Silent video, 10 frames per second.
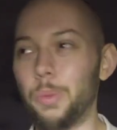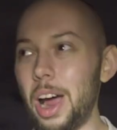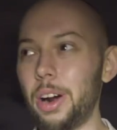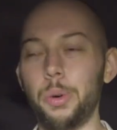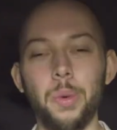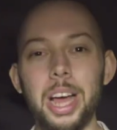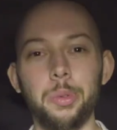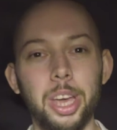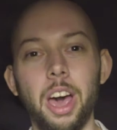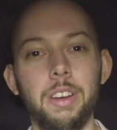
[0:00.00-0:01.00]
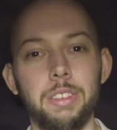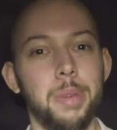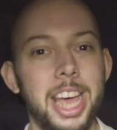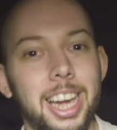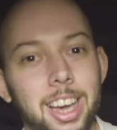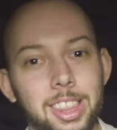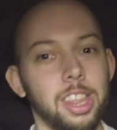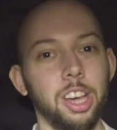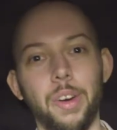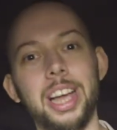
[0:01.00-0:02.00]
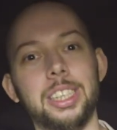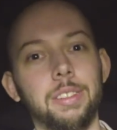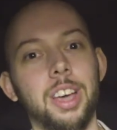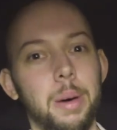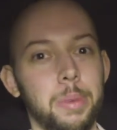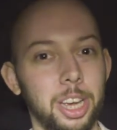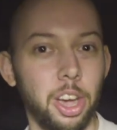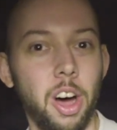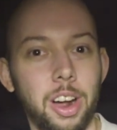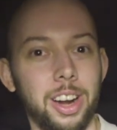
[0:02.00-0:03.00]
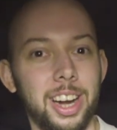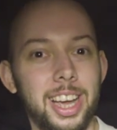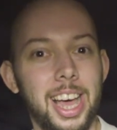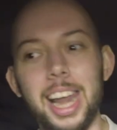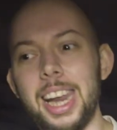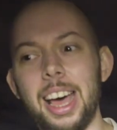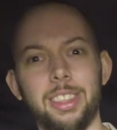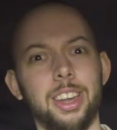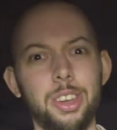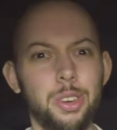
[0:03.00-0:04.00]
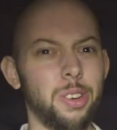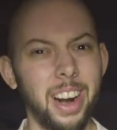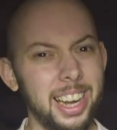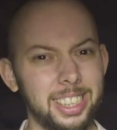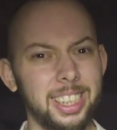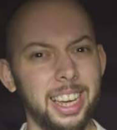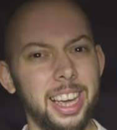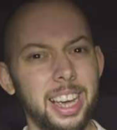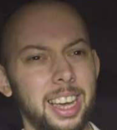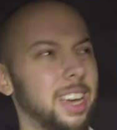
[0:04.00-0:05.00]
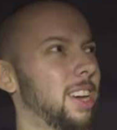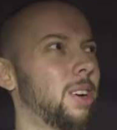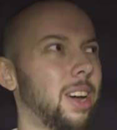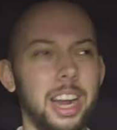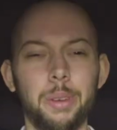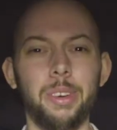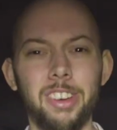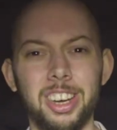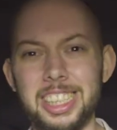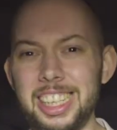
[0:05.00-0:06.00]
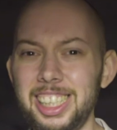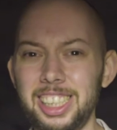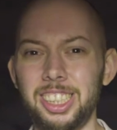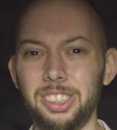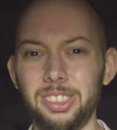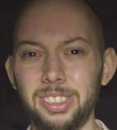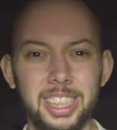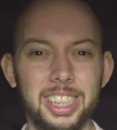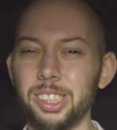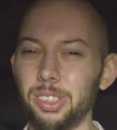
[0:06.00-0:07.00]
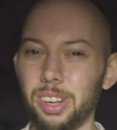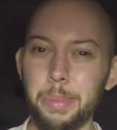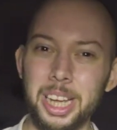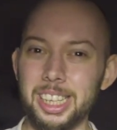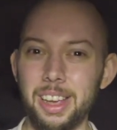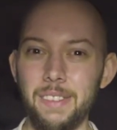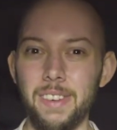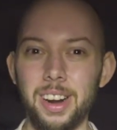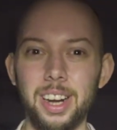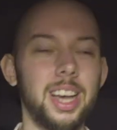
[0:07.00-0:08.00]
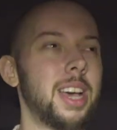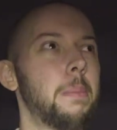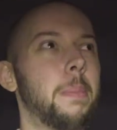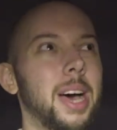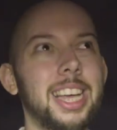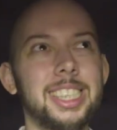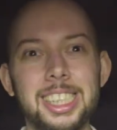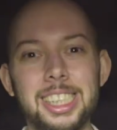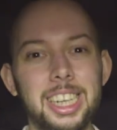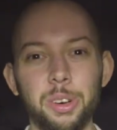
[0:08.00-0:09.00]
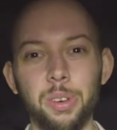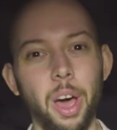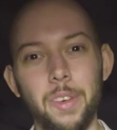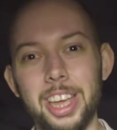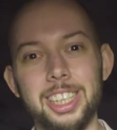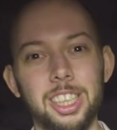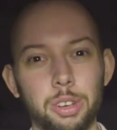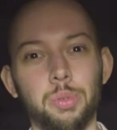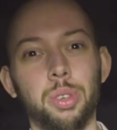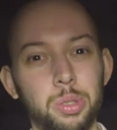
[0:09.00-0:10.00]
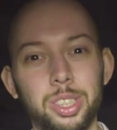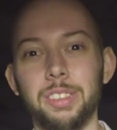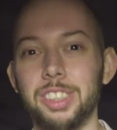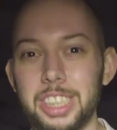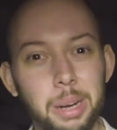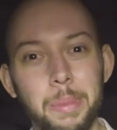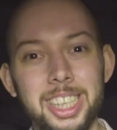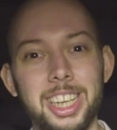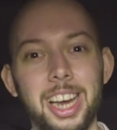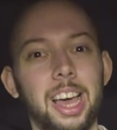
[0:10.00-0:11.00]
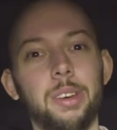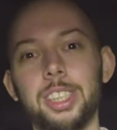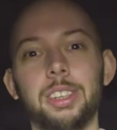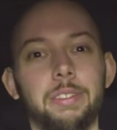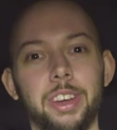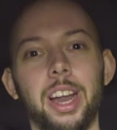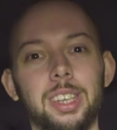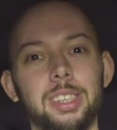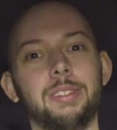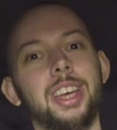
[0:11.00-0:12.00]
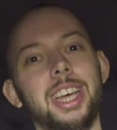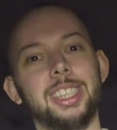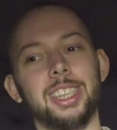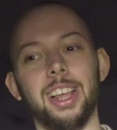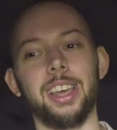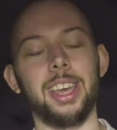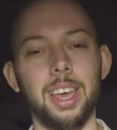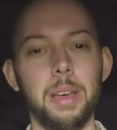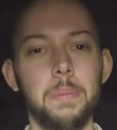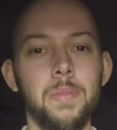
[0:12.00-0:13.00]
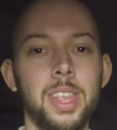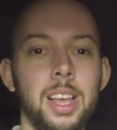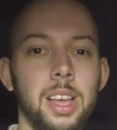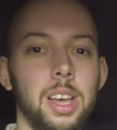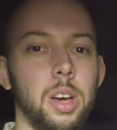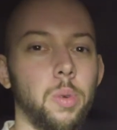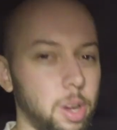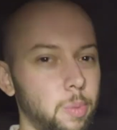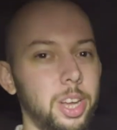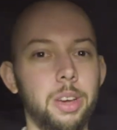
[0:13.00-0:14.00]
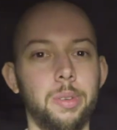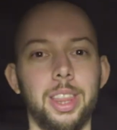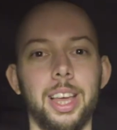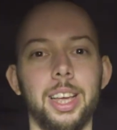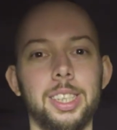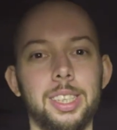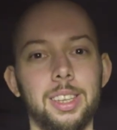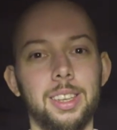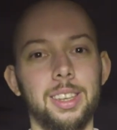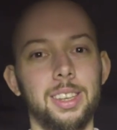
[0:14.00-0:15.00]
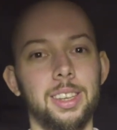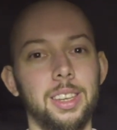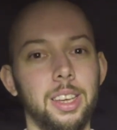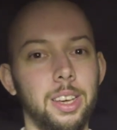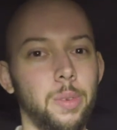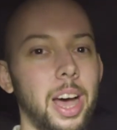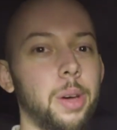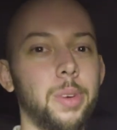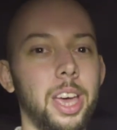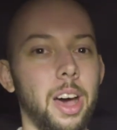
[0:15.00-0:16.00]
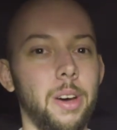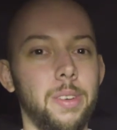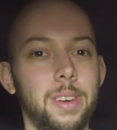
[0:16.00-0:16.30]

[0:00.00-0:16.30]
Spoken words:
Where do we go from here now that the greats have come and gone, and now the new greats are here? And now we've got digital, and it's all a bit different, but it's still going to the roots of cinematic language and philosophy. It's like, what can we do with this? Where can we go?